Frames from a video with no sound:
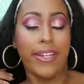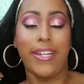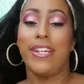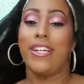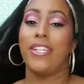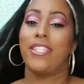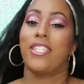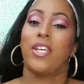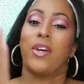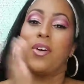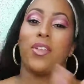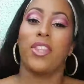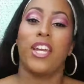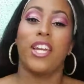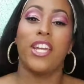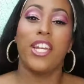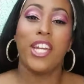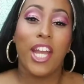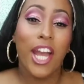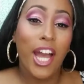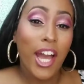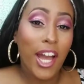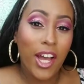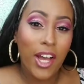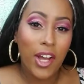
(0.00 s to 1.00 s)
So there you
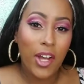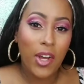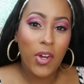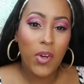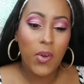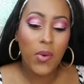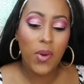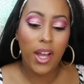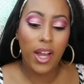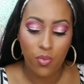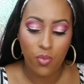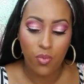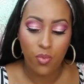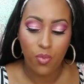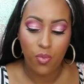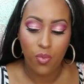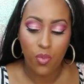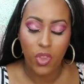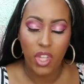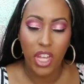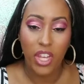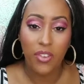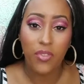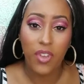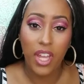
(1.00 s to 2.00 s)
go.
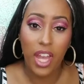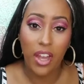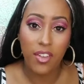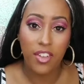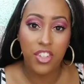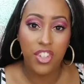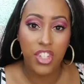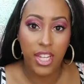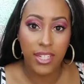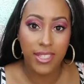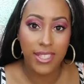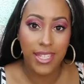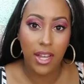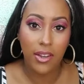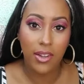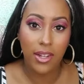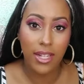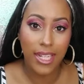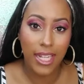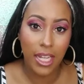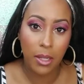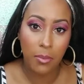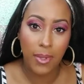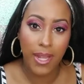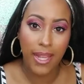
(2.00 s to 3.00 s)
If you haven't checked out
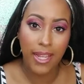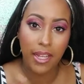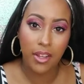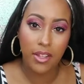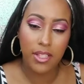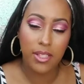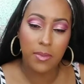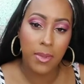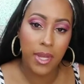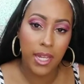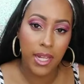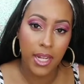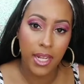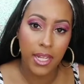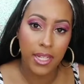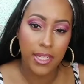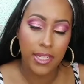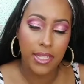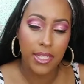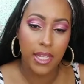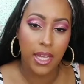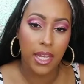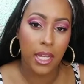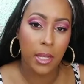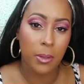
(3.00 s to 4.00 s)
Glamlite
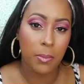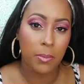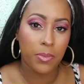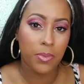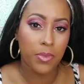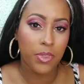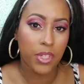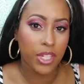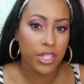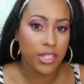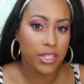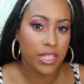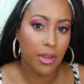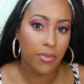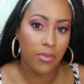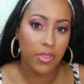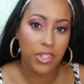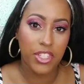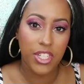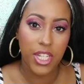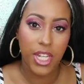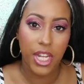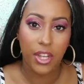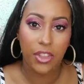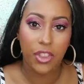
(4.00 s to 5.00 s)
Cosmetics, you can definitely
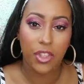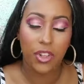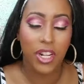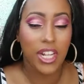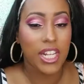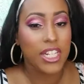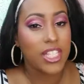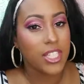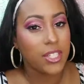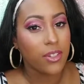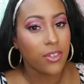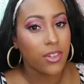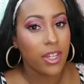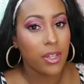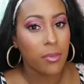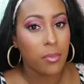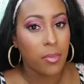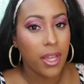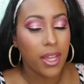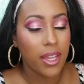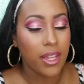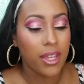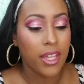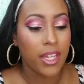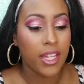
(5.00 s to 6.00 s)
check out their Instagram
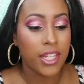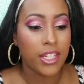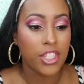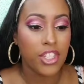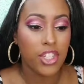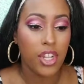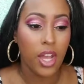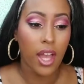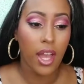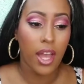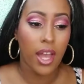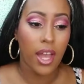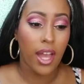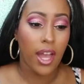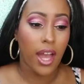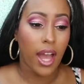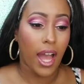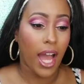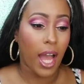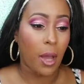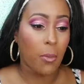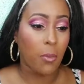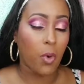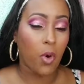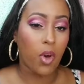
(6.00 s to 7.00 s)
page.
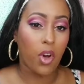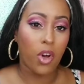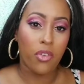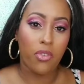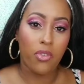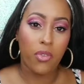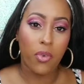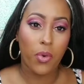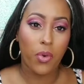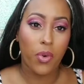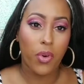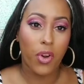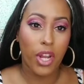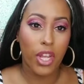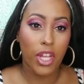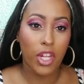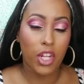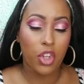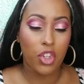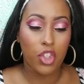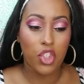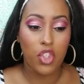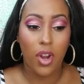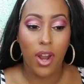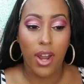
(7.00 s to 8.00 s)
I'm all for, you
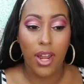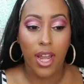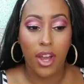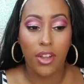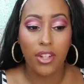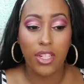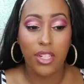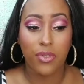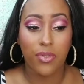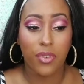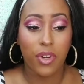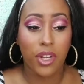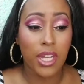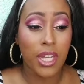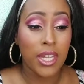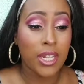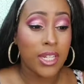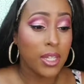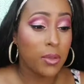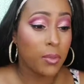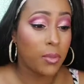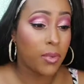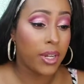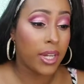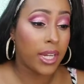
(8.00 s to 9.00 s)
know, trying out different
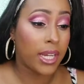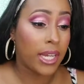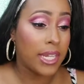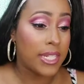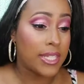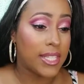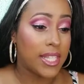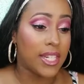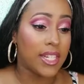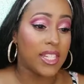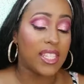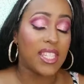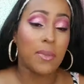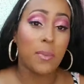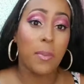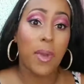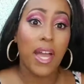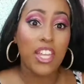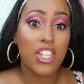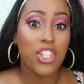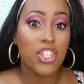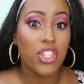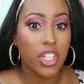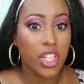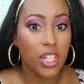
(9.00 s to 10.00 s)
indie brands, and
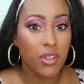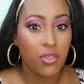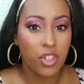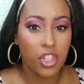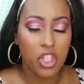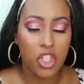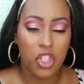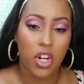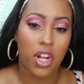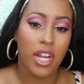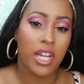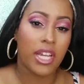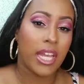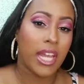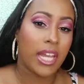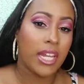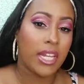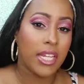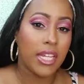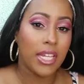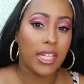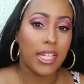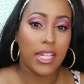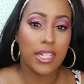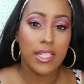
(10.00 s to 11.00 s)
especially for trying
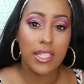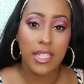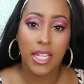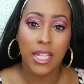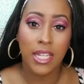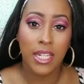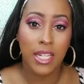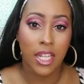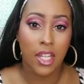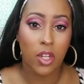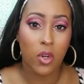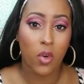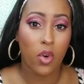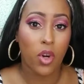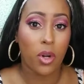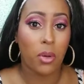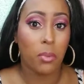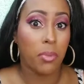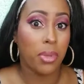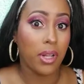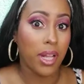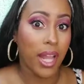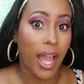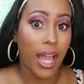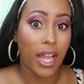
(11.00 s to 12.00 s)
any Latina or
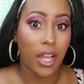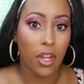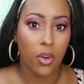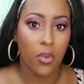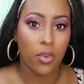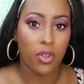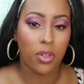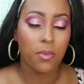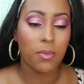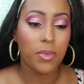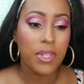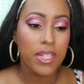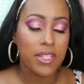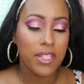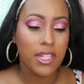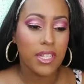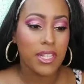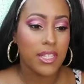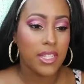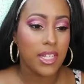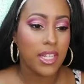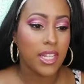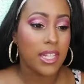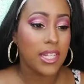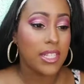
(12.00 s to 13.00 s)
Black-owned
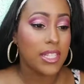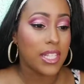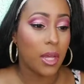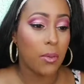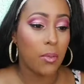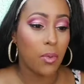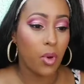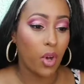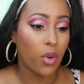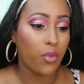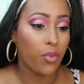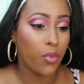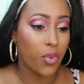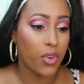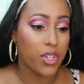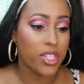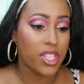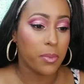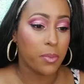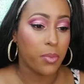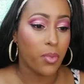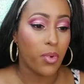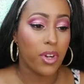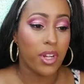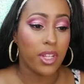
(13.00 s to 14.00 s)
businesses. I'm all for
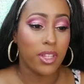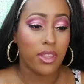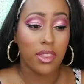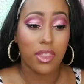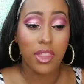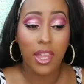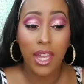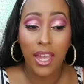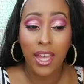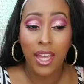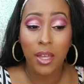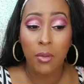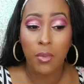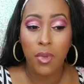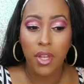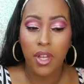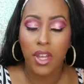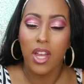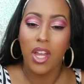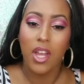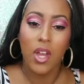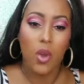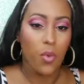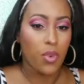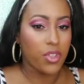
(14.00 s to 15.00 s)
supporting them,
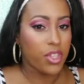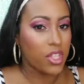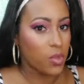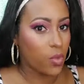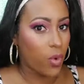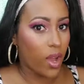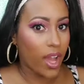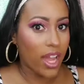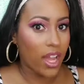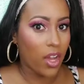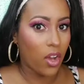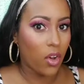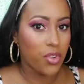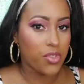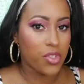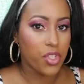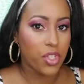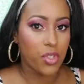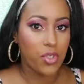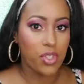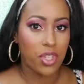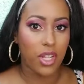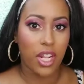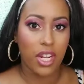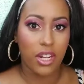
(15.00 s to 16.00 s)
which is why I also
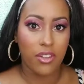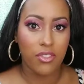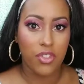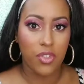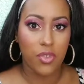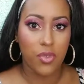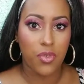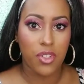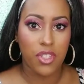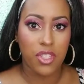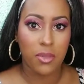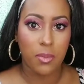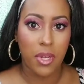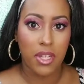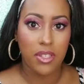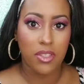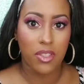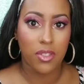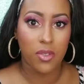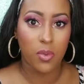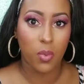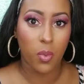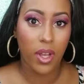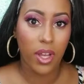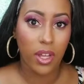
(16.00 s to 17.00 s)
use a lot of Juvia's Place
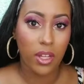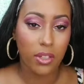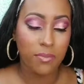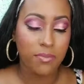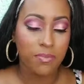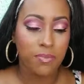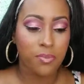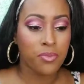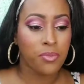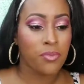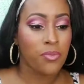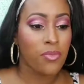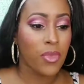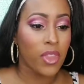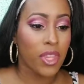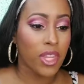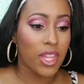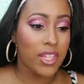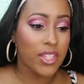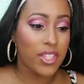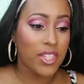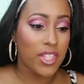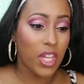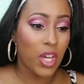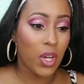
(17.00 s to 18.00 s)
as well.
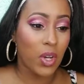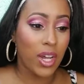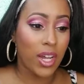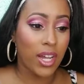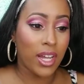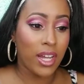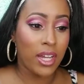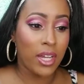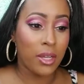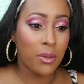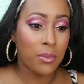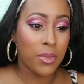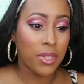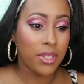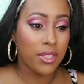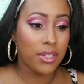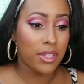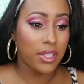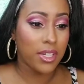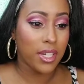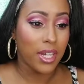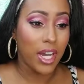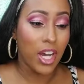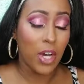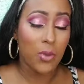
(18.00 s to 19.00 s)
So,
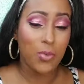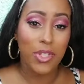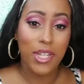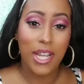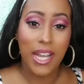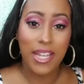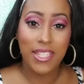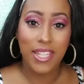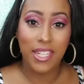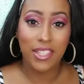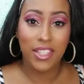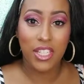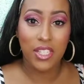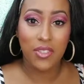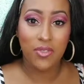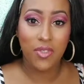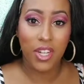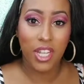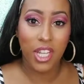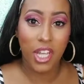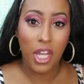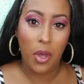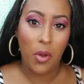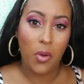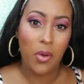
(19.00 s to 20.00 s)
hope you guys like this
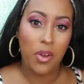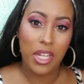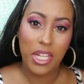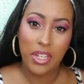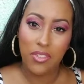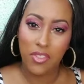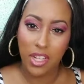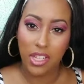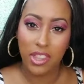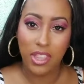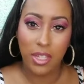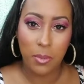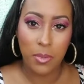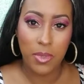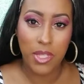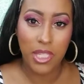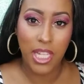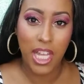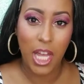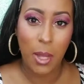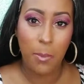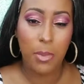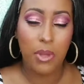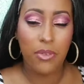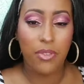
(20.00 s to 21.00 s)
video. Give it a thumbs
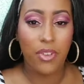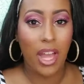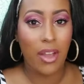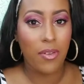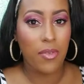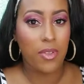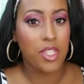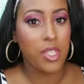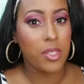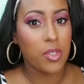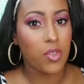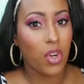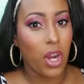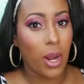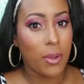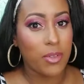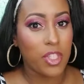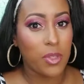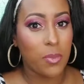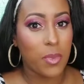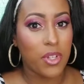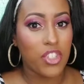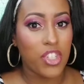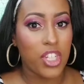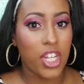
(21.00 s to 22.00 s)
up. If you haven't subscribed
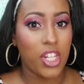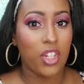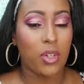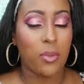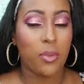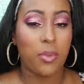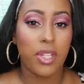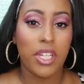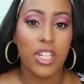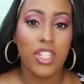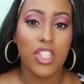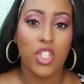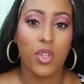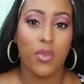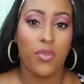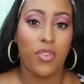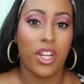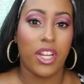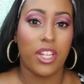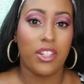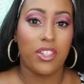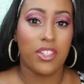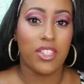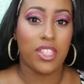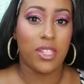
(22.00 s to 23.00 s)
to my channel, please don't
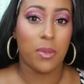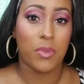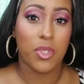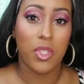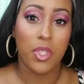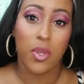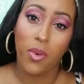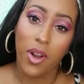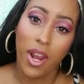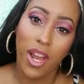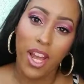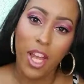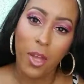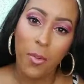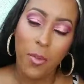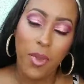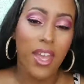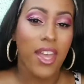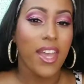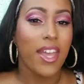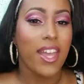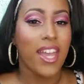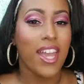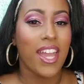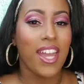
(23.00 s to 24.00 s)
forget to subscribe.
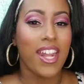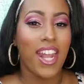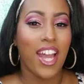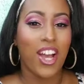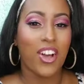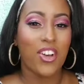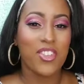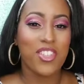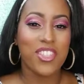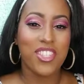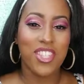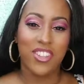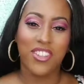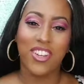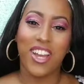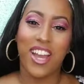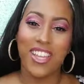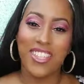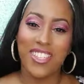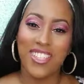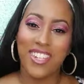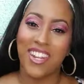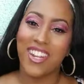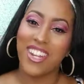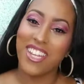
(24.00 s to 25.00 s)
And I'll see you
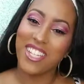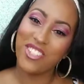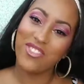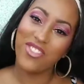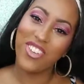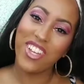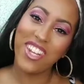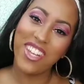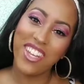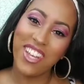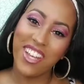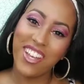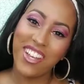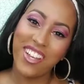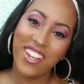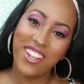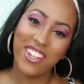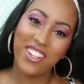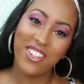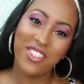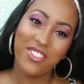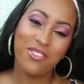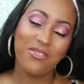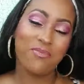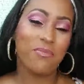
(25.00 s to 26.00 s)
guys in the next
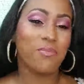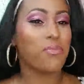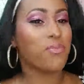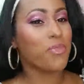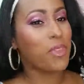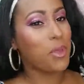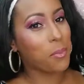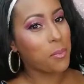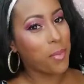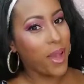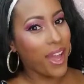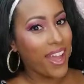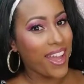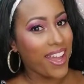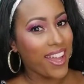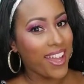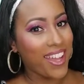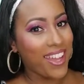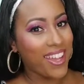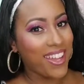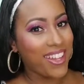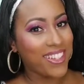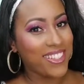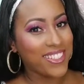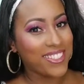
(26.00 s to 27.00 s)
video.
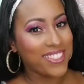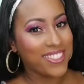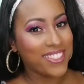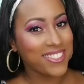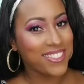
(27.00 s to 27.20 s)
Bye.